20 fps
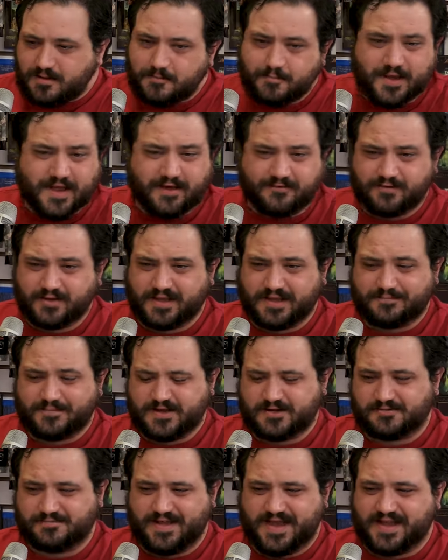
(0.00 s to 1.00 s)
but yeah, if you like
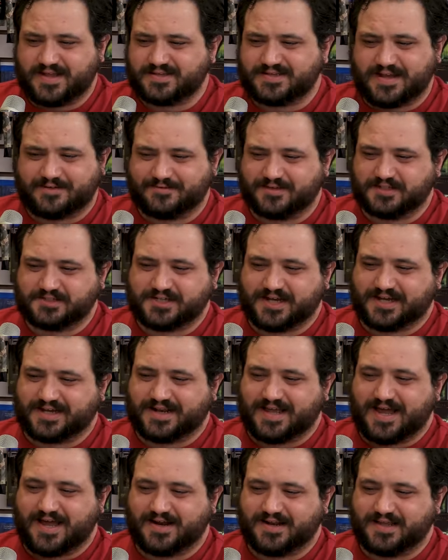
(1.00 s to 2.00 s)
Michael Mann, definitely check
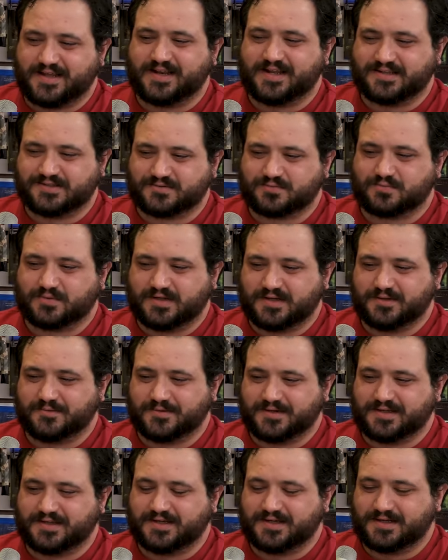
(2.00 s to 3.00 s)
it out. It is really,
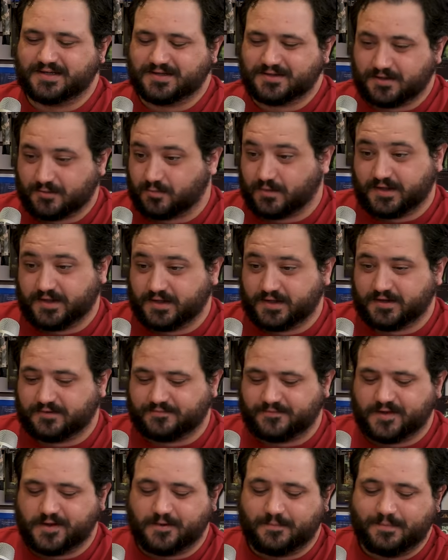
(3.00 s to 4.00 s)
really, a really
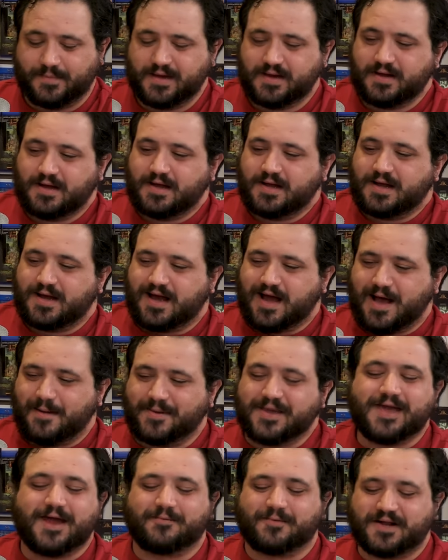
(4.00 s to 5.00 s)
good film. Uh,
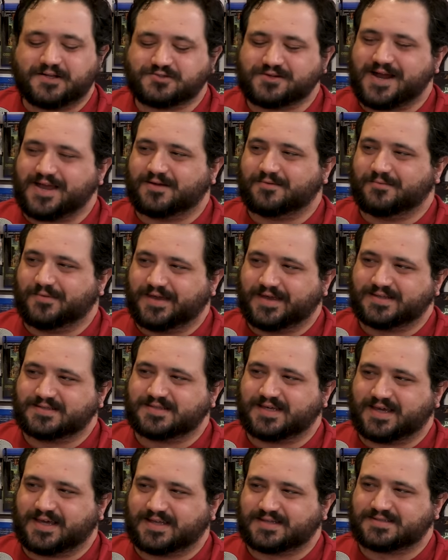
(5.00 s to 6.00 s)
but yeah, Red Dragon
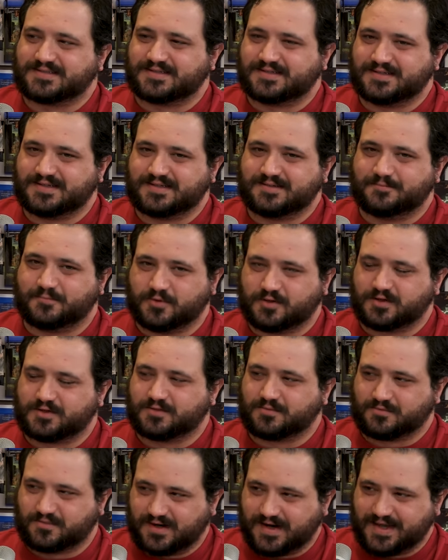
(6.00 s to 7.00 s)
wins. It gets the yeah.
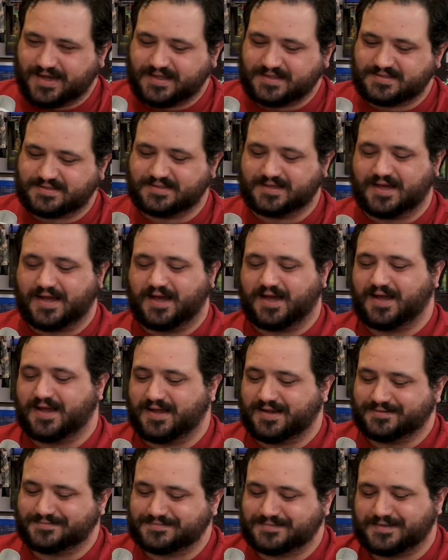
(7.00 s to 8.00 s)
book right.
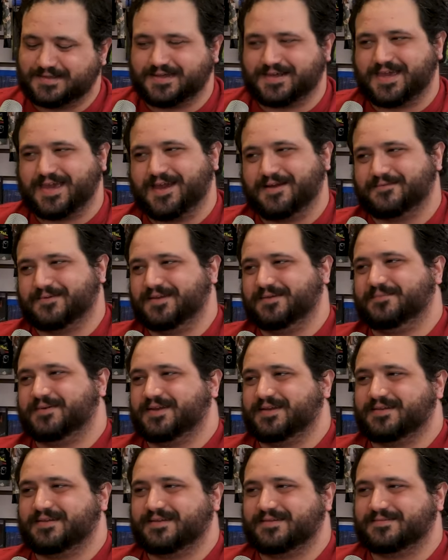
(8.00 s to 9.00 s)
Uh, you can't really
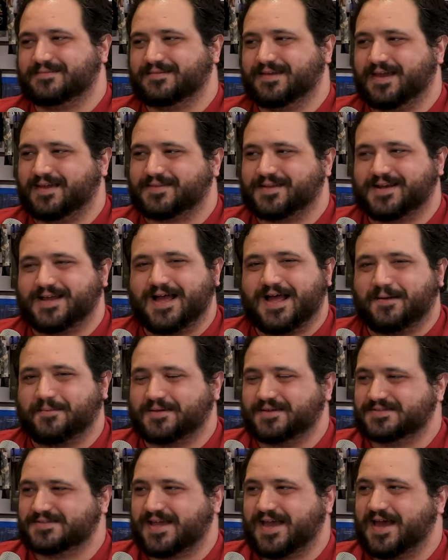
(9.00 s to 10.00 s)
beat Anthony
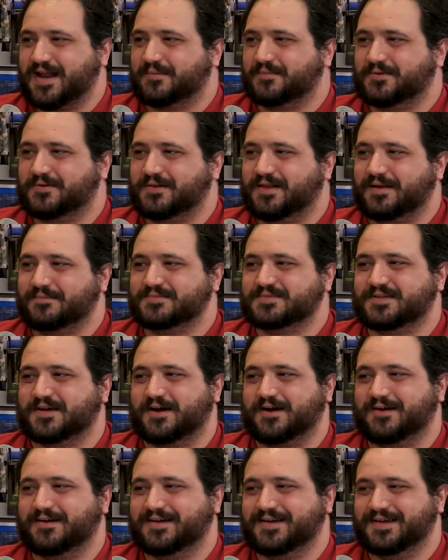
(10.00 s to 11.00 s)
Hopkins Hannibal. I'm
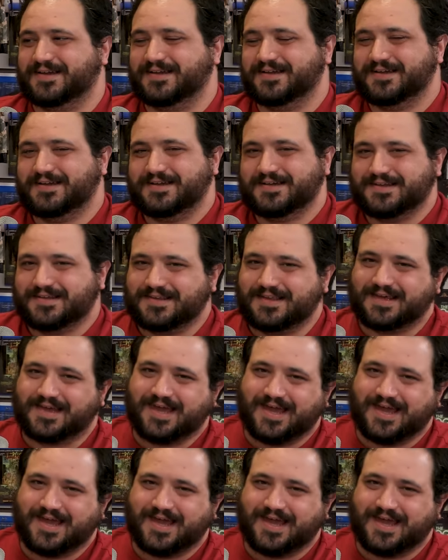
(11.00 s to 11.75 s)
sorry. You